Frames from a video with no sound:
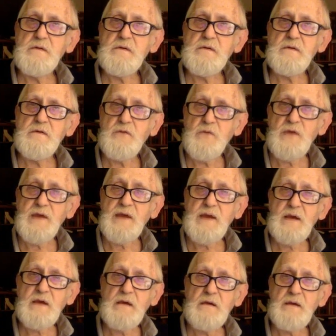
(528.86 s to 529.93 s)
Greek.
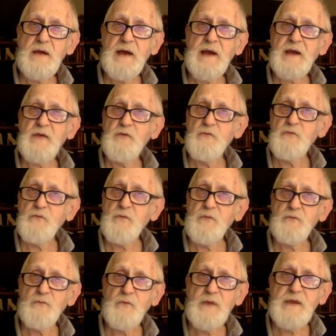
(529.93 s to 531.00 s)
I could
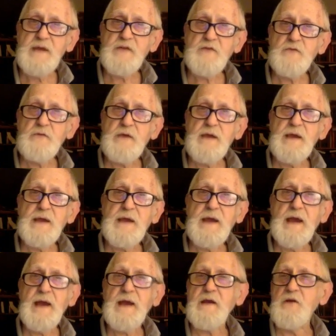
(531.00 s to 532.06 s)
read Greek,
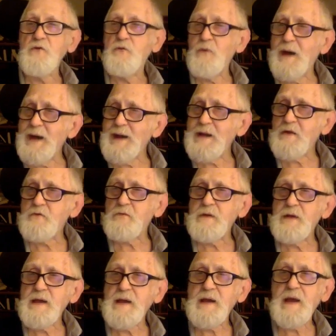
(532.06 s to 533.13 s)
I could write
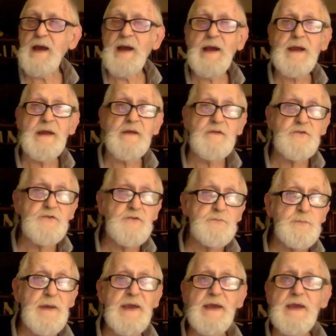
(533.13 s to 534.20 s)
Greek, I could
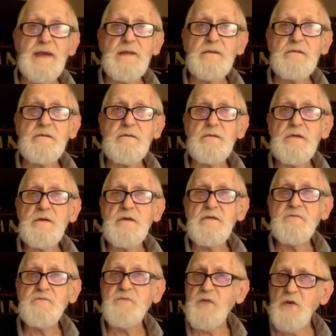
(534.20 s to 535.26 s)
speak it
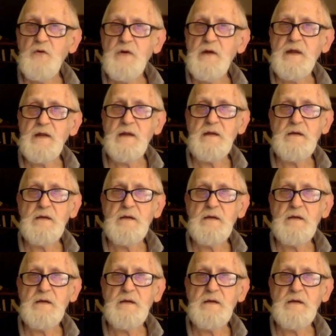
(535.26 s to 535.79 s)
fluently.